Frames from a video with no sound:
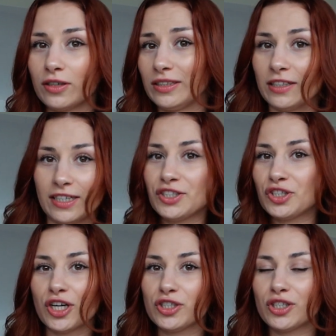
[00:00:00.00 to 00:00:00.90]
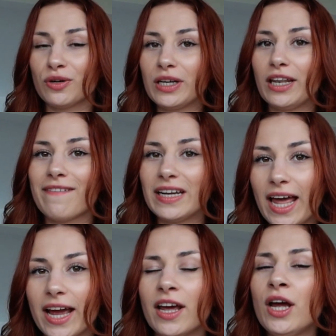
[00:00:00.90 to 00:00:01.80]
this is not just only love and
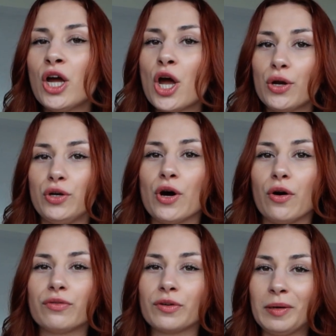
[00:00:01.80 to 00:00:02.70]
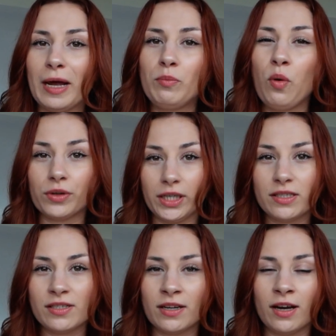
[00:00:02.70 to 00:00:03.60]
light. No, from that
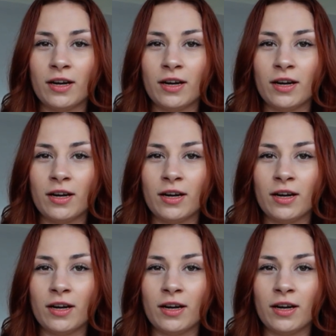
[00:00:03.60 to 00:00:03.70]
point,